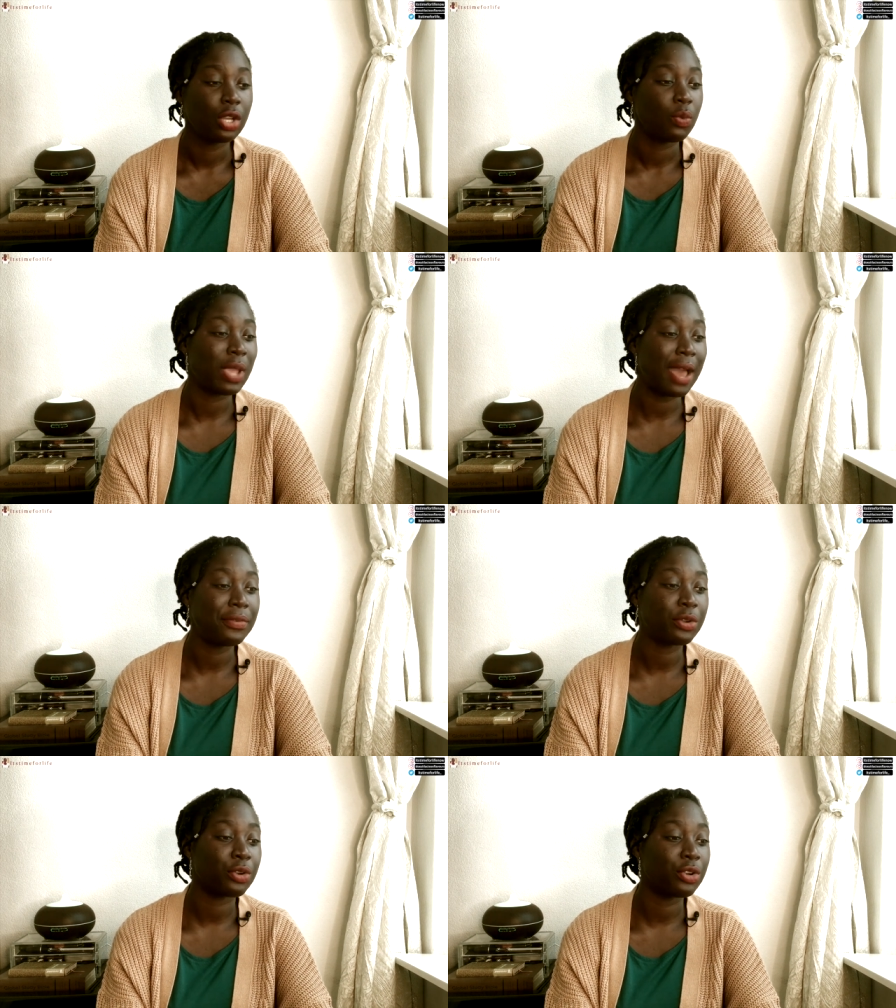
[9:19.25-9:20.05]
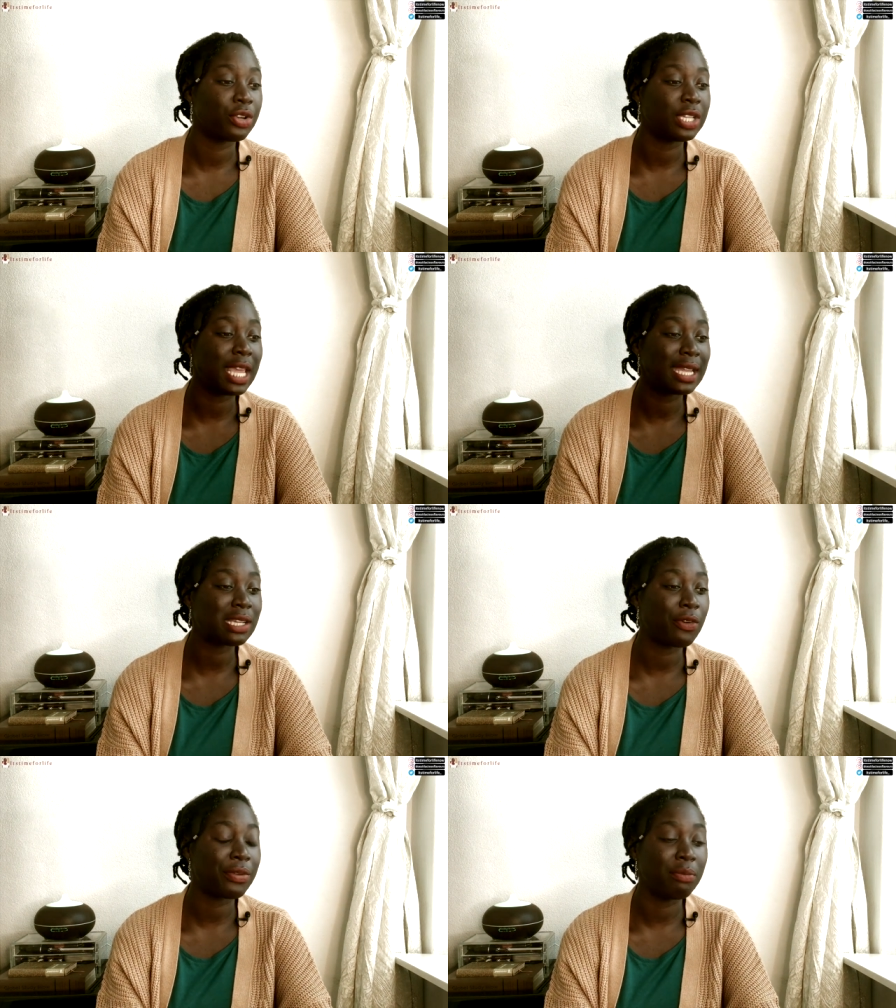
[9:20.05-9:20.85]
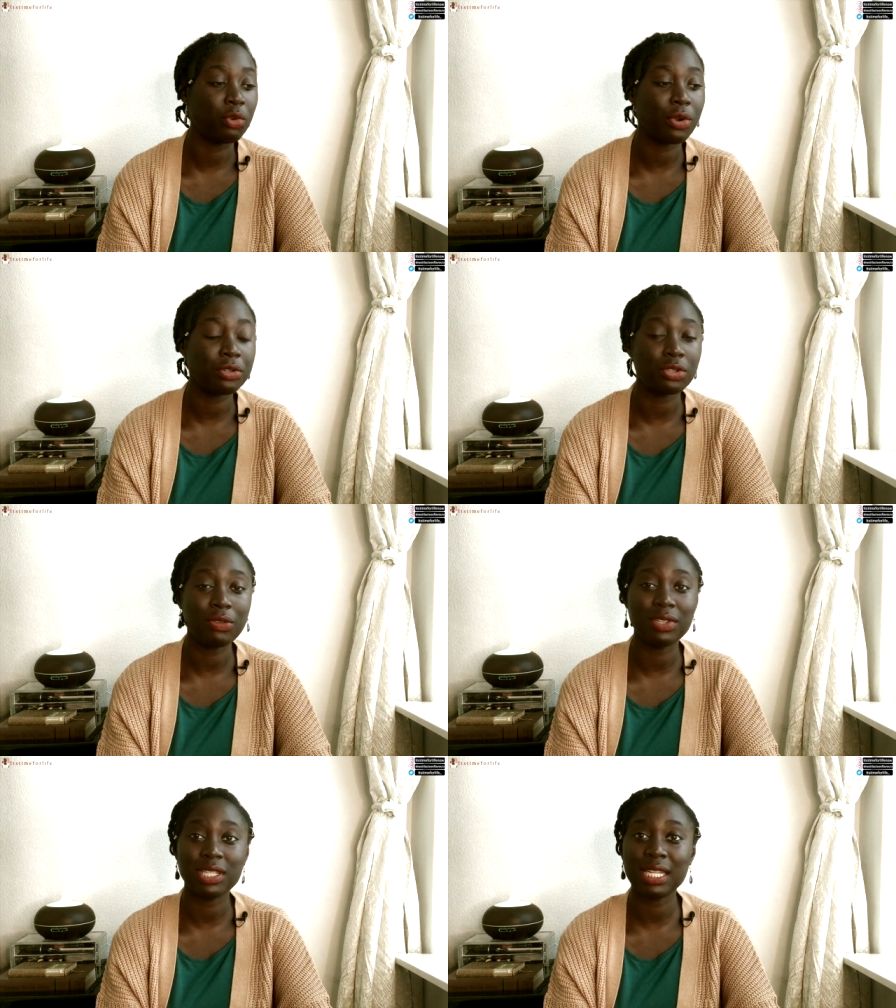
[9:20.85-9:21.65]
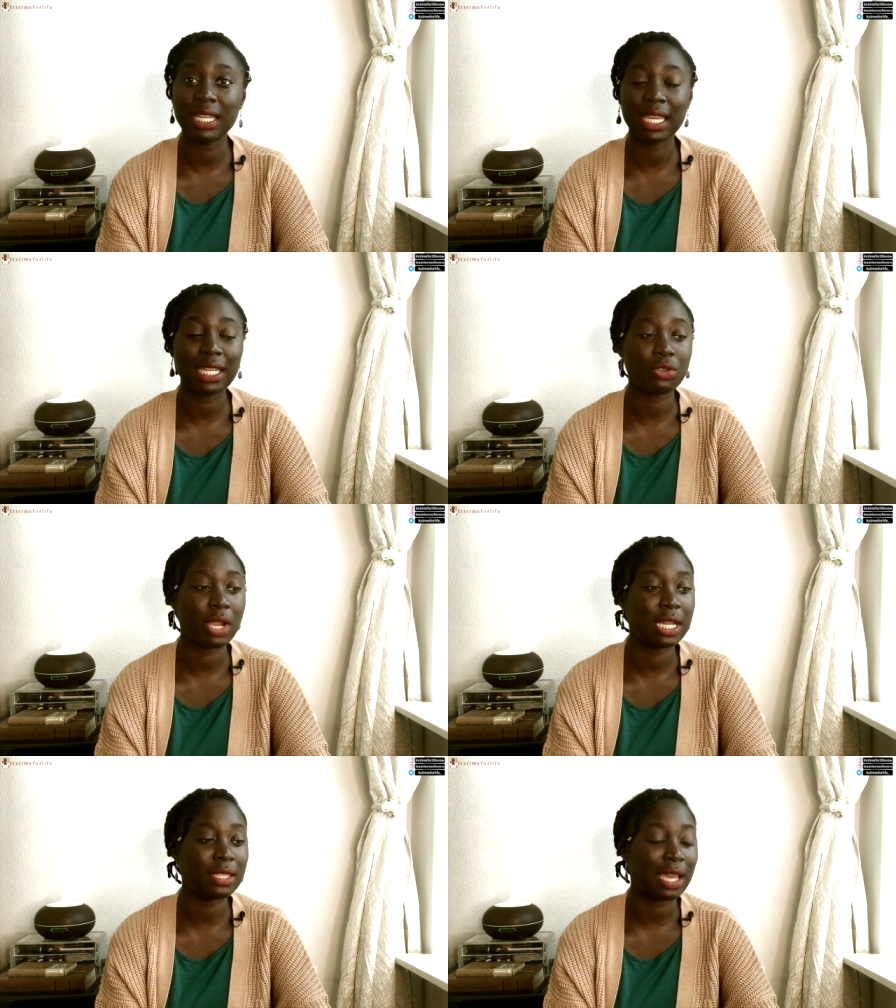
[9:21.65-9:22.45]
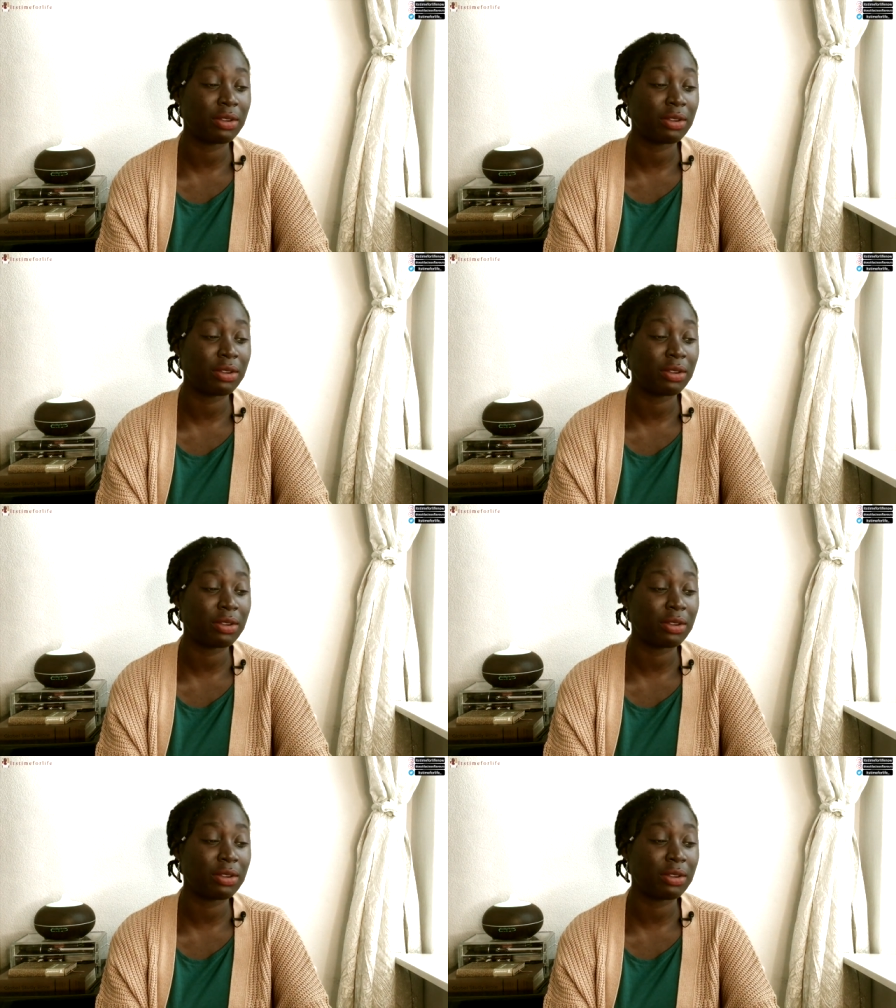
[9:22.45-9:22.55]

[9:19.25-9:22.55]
we haven't heard yet of him going to even see the kids or anything.